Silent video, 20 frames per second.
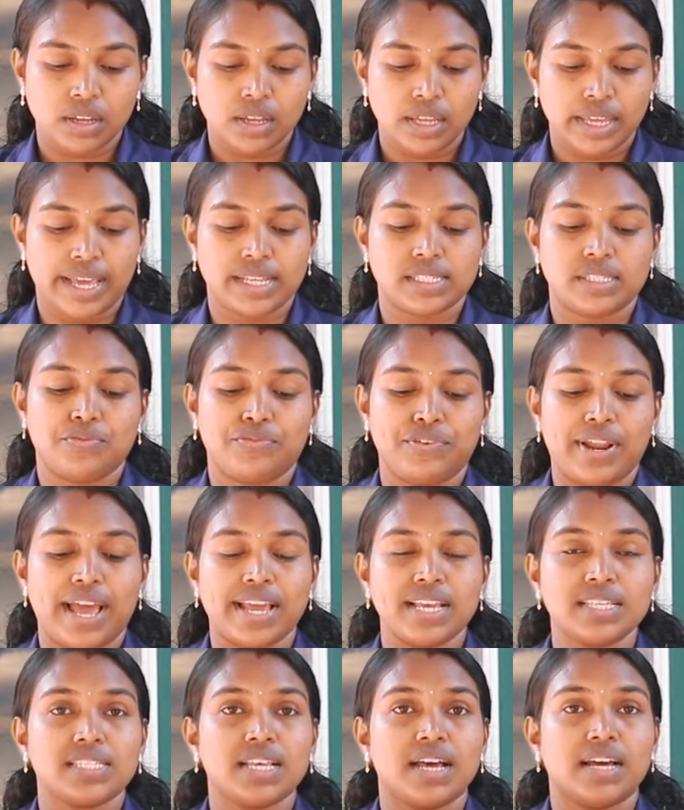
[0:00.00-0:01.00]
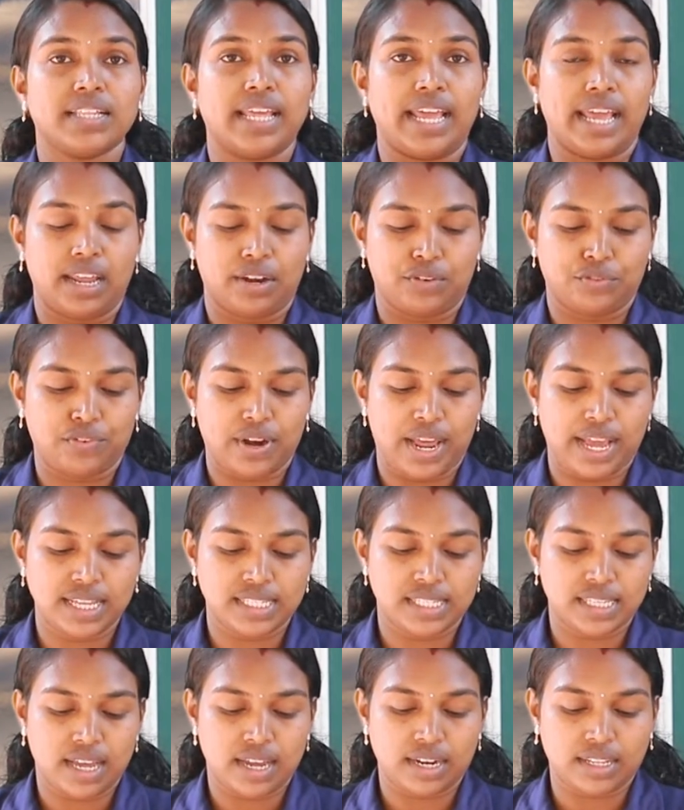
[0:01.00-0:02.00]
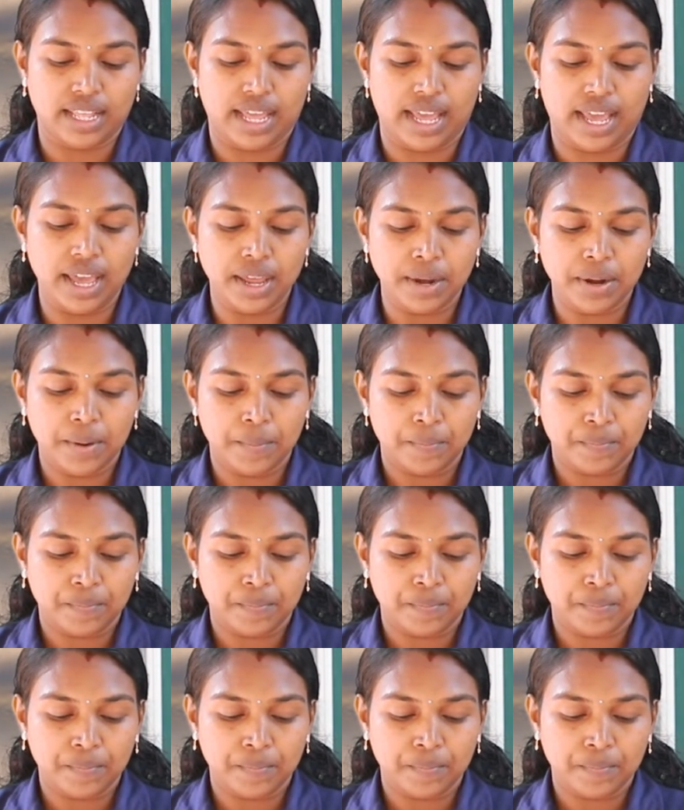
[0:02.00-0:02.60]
Yes, flies are there. Flies are there.